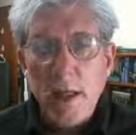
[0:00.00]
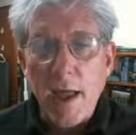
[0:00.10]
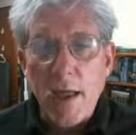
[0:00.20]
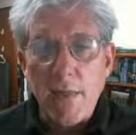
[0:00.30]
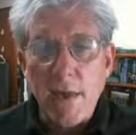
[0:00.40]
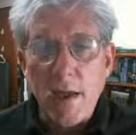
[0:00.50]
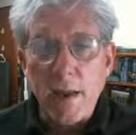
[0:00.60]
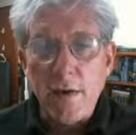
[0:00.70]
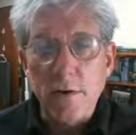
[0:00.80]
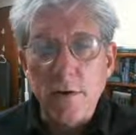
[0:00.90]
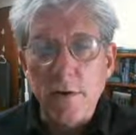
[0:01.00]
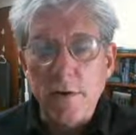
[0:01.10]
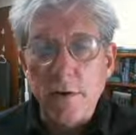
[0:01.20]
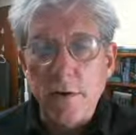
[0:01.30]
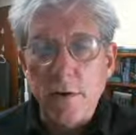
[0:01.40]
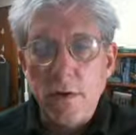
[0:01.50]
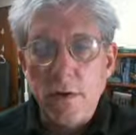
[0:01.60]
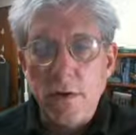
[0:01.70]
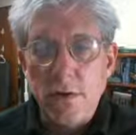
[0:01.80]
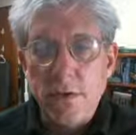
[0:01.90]
and then
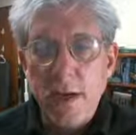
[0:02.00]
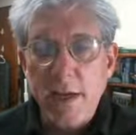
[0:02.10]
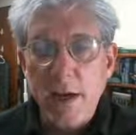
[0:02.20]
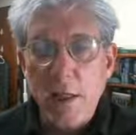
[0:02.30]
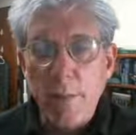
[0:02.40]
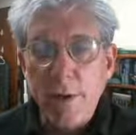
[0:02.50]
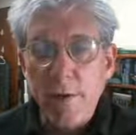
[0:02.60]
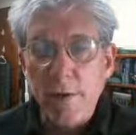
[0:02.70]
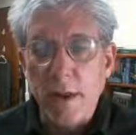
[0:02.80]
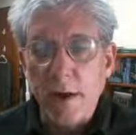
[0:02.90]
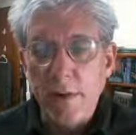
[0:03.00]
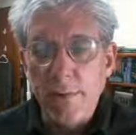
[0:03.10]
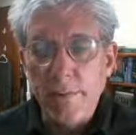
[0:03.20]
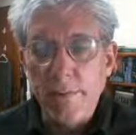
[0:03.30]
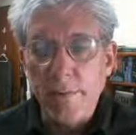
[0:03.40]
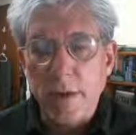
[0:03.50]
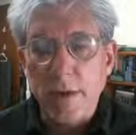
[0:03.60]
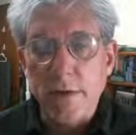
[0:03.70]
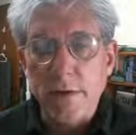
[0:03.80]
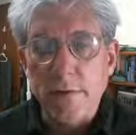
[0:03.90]
the second element there.
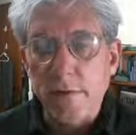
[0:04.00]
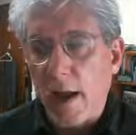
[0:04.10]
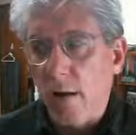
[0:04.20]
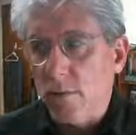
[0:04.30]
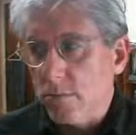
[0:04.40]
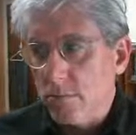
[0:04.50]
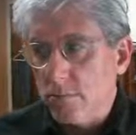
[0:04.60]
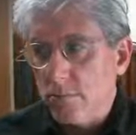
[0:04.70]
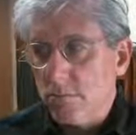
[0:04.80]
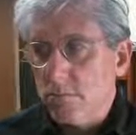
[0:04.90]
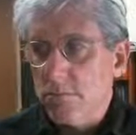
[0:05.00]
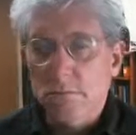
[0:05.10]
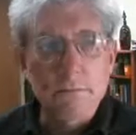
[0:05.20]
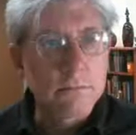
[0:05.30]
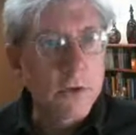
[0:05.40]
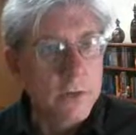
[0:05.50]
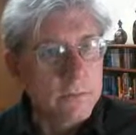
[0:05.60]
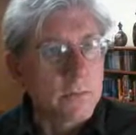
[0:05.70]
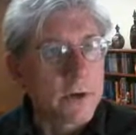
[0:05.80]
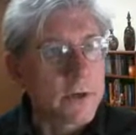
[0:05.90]
And now,
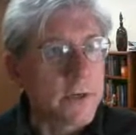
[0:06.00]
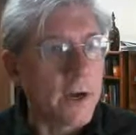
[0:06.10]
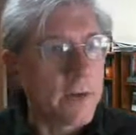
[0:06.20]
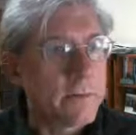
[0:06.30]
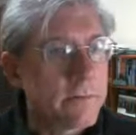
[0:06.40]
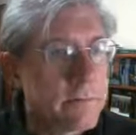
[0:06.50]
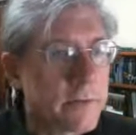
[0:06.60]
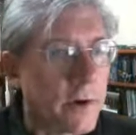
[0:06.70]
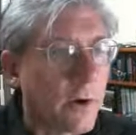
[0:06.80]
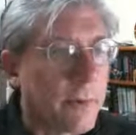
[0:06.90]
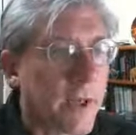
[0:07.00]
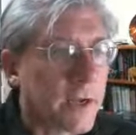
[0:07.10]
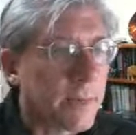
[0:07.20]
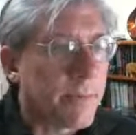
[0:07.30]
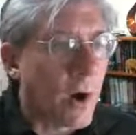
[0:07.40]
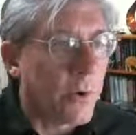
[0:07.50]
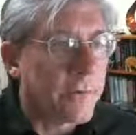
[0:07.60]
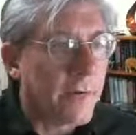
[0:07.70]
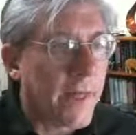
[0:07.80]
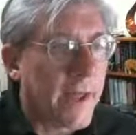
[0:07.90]
good, we're good to go. So it made a
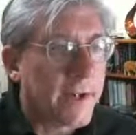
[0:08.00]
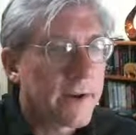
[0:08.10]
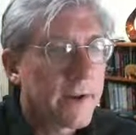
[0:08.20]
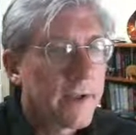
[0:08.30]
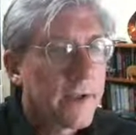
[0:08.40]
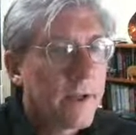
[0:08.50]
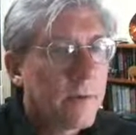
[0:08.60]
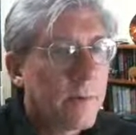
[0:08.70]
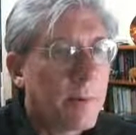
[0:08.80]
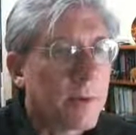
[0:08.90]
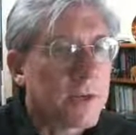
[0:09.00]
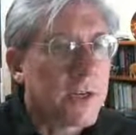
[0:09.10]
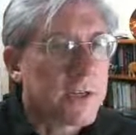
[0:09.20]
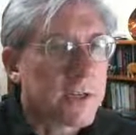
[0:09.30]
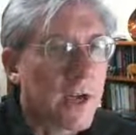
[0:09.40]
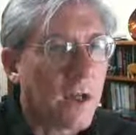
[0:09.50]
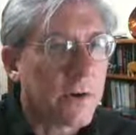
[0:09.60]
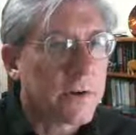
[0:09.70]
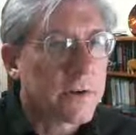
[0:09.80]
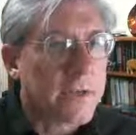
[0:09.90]
component for that. Maybe we can change the
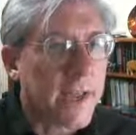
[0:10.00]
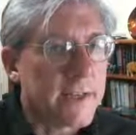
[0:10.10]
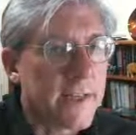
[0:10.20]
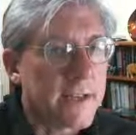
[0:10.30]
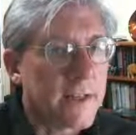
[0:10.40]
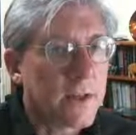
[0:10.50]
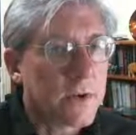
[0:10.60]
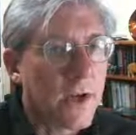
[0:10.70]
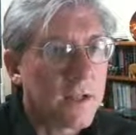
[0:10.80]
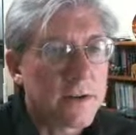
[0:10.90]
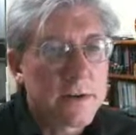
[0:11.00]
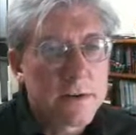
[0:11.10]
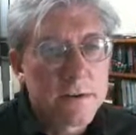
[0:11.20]
color because I hate that yellow color.